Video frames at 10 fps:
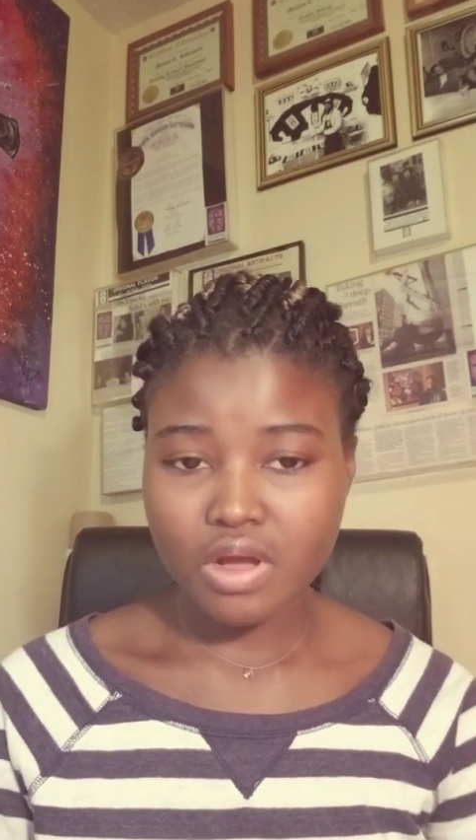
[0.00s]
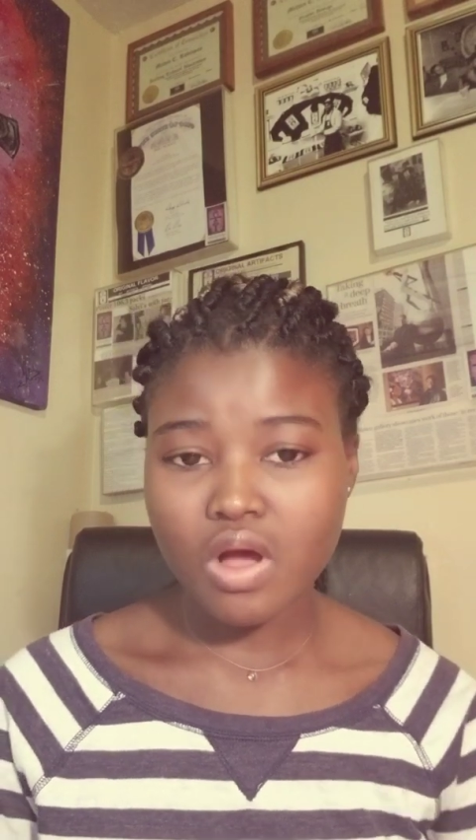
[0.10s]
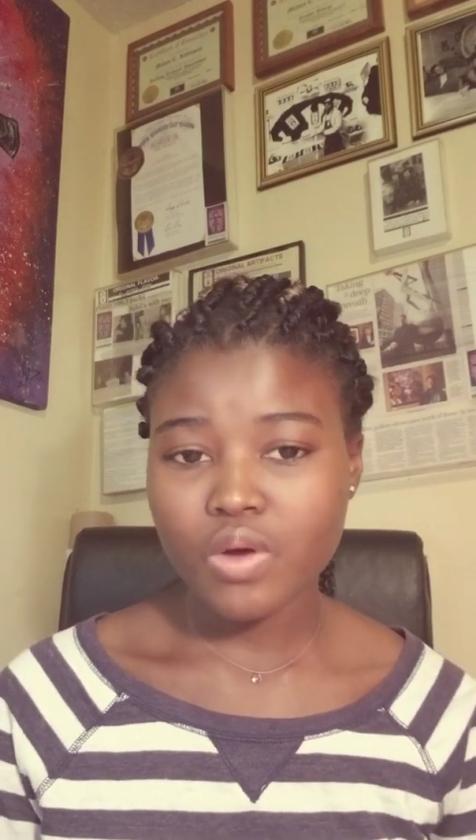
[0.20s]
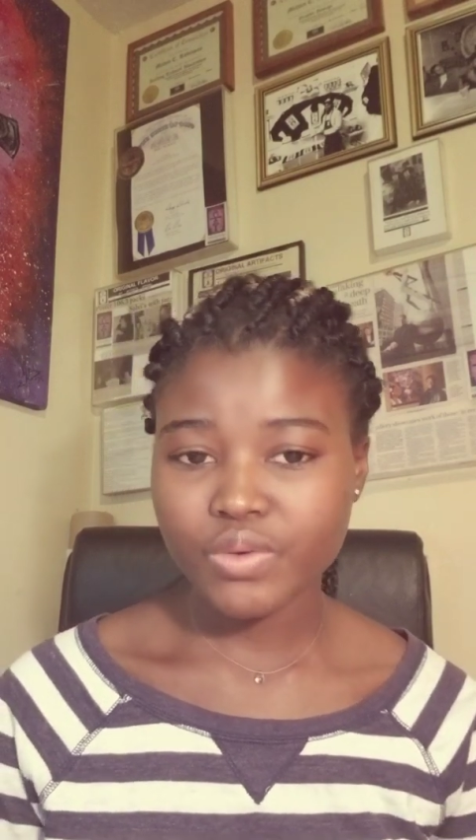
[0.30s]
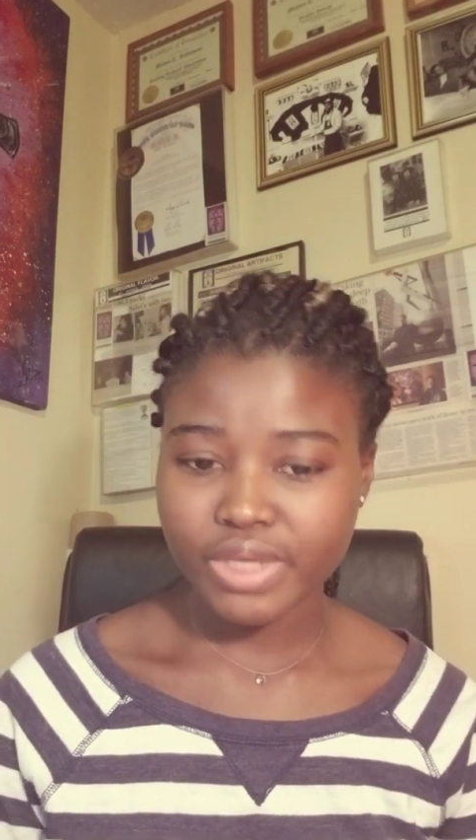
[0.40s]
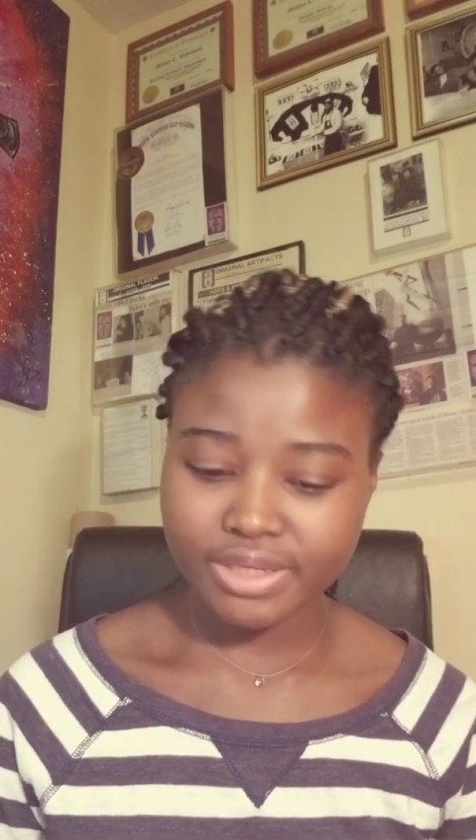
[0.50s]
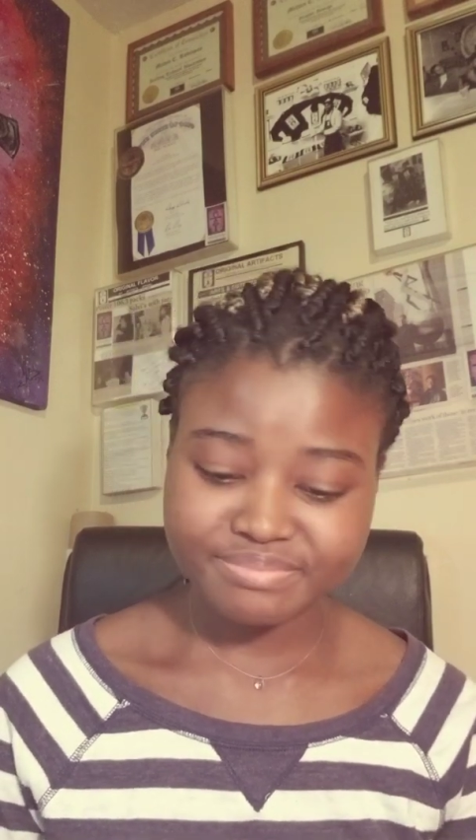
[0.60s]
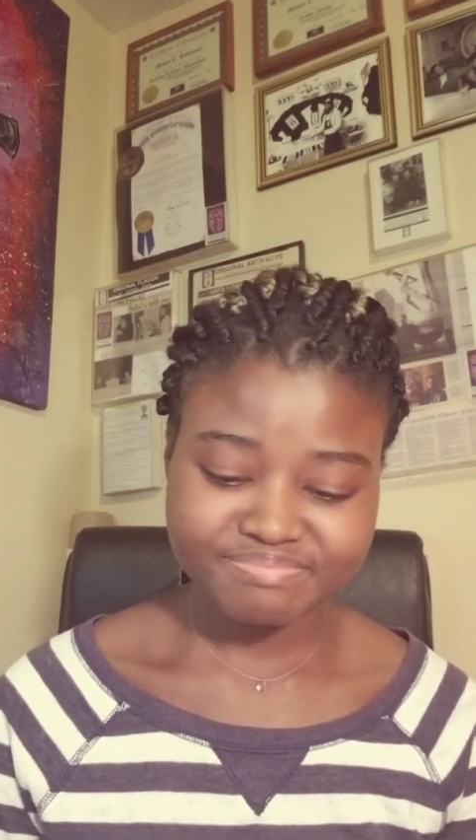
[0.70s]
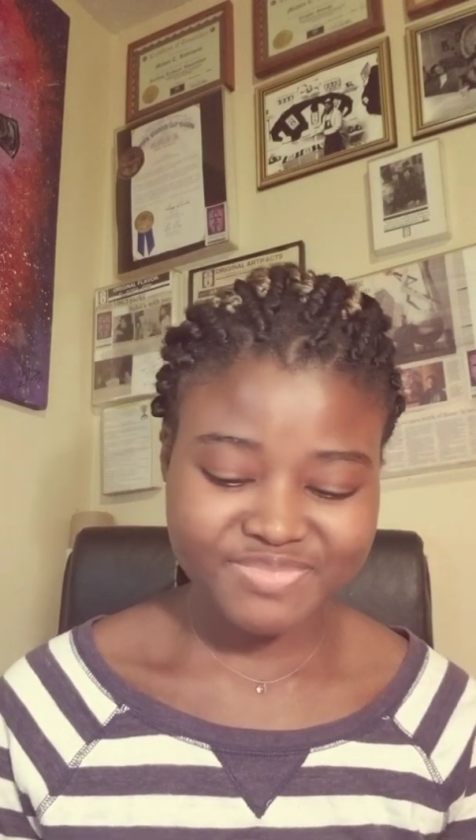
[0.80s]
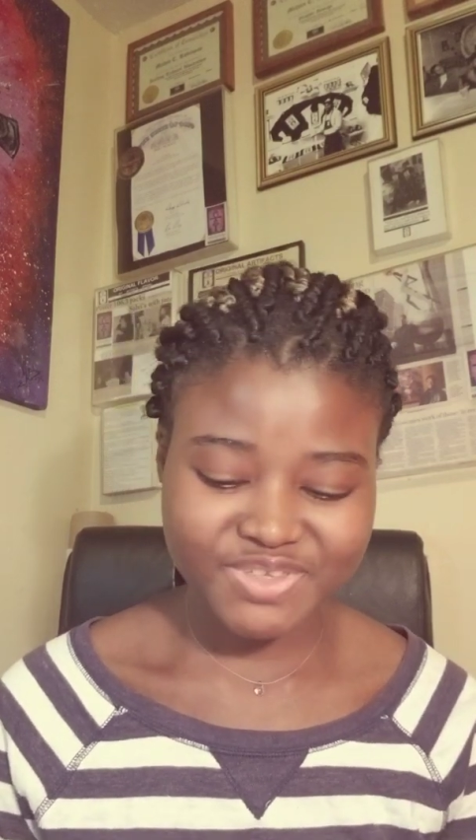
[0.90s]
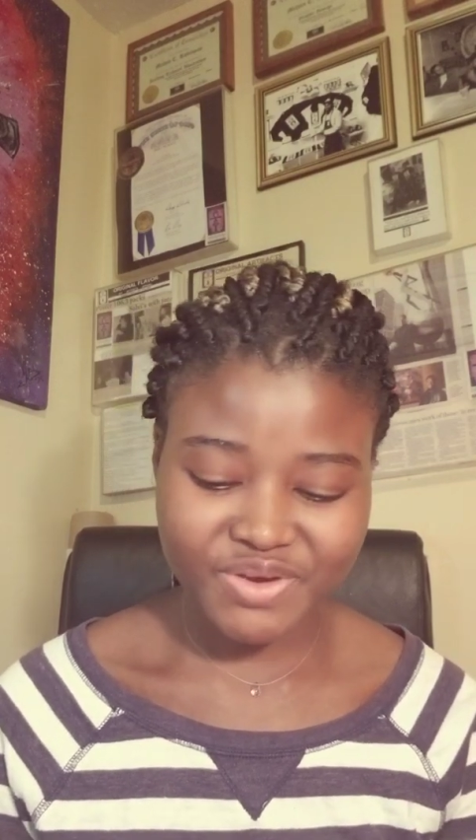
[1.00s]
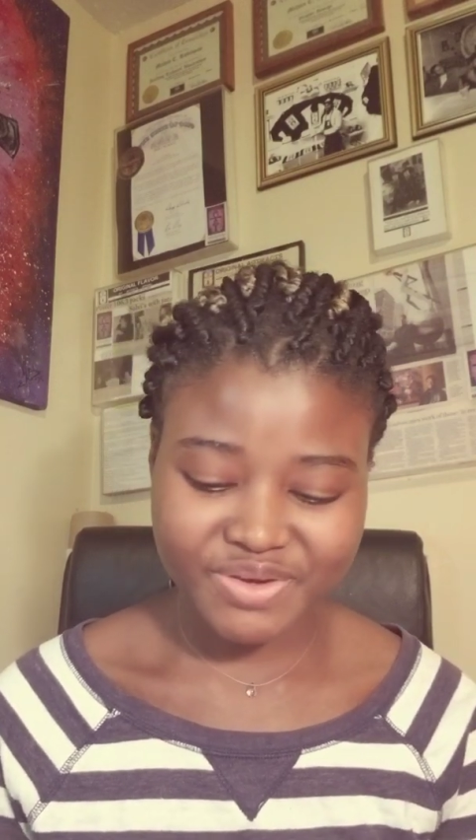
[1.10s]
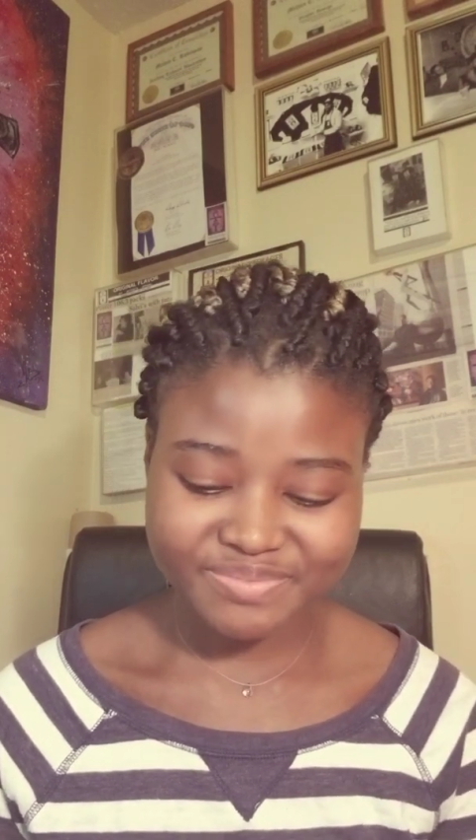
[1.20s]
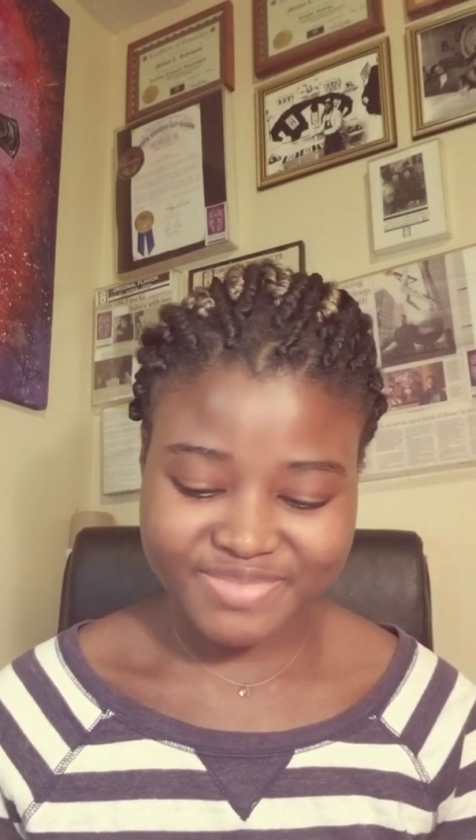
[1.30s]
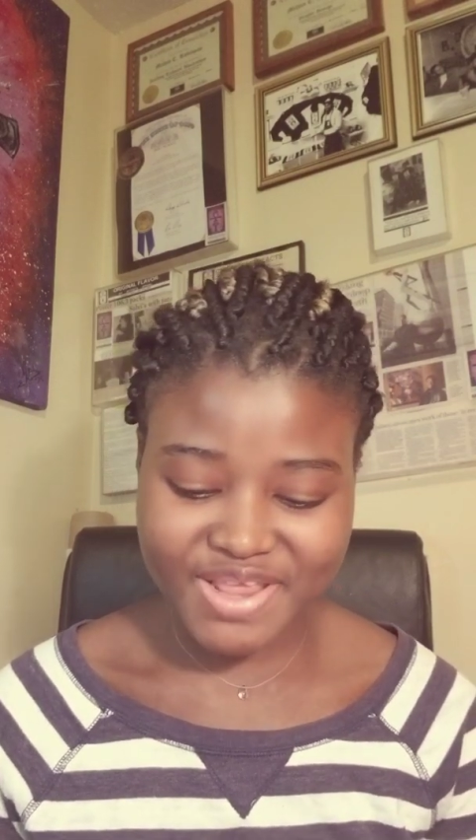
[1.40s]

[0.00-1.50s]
Oh, okay, sorry.